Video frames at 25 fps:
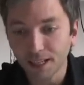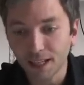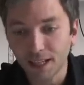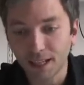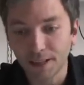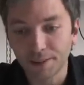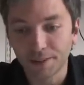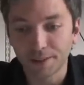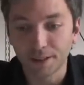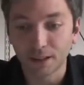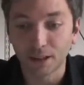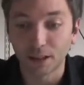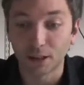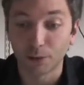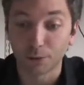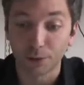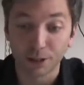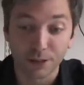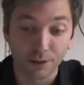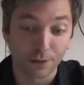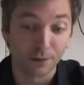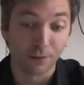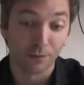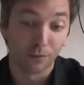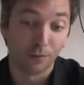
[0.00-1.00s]
And the
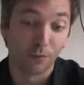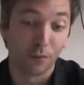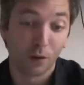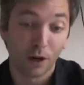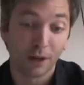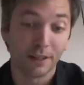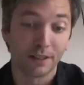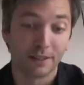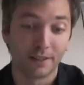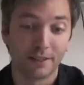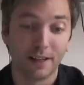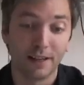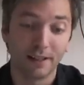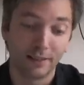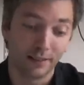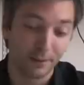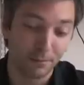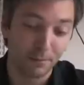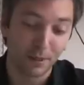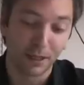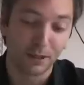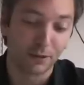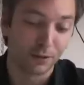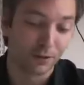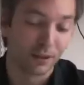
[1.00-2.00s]
reason why is that is
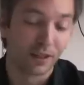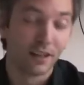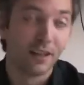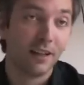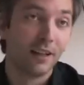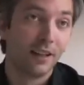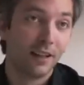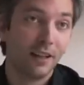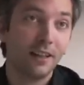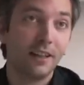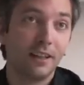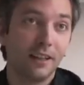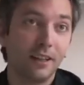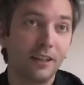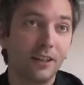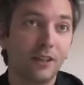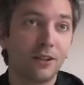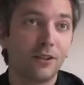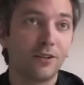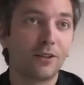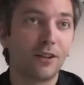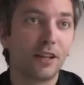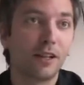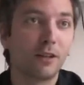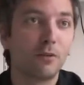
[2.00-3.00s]
because, you
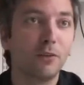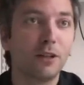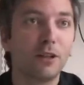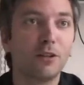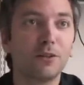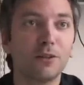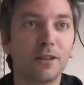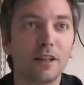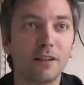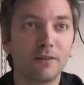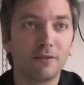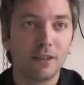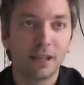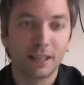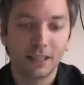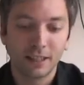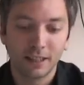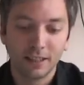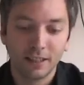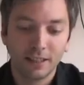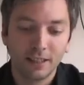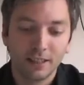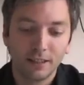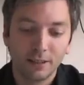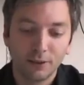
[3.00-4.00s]
know, like we don't have like
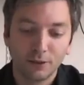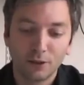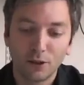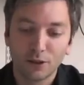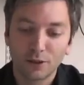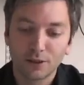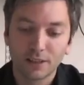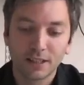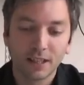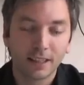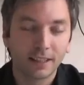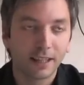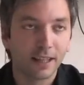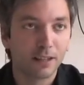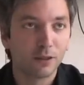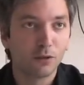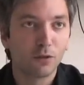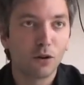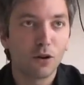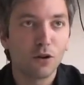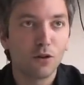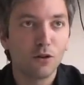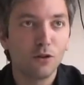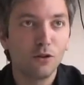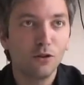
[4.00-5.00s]
dots that can
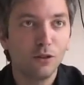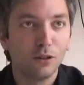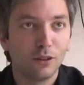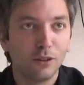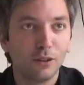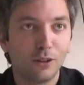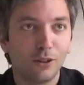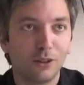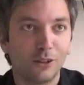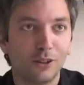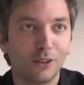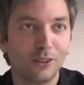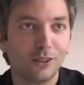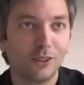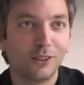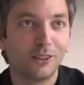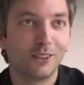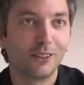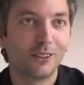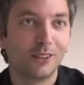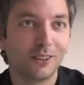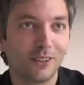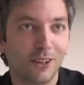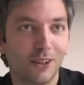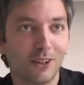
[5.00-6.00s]
grow
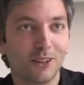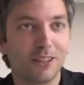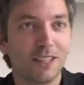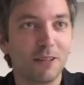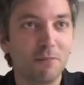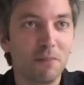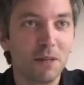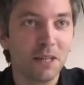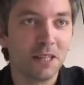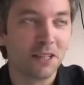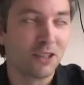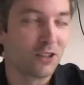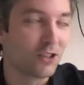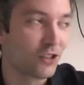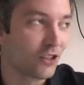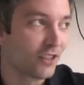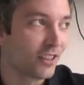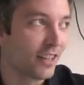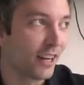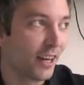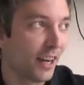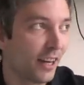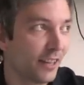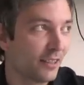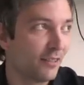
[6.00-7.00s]
or diminish.
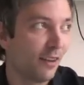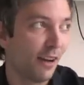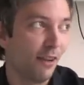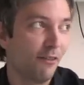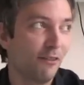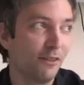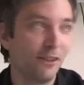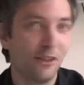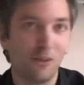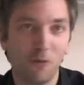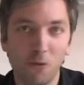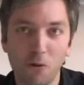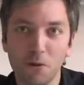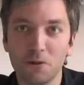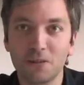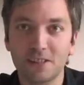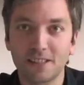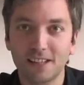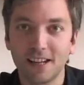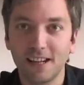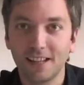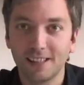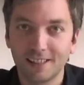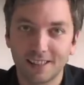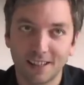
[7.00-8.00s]
They have one
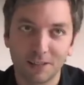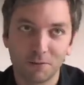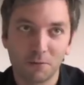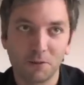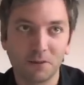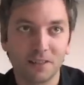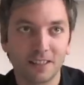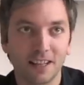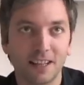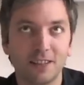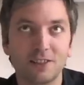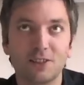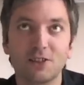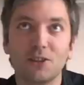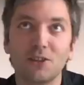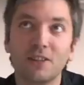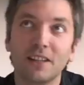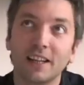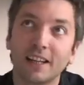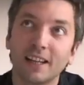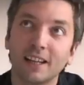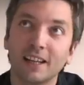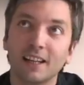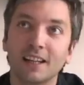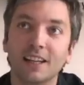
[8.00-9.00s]
size and one size
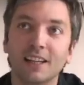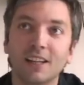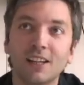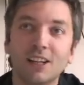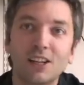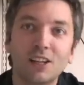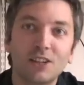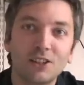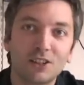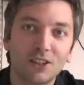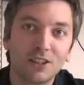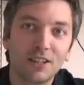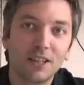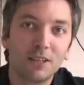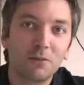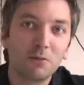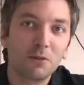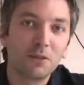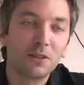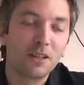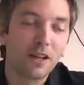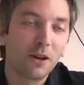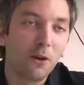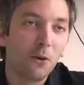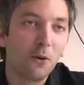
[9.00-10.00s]
only. So that
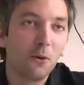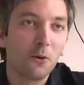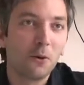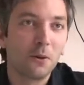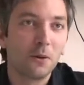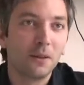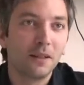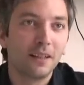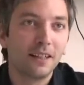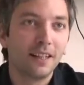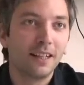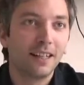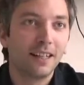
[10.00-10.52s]
was the whole.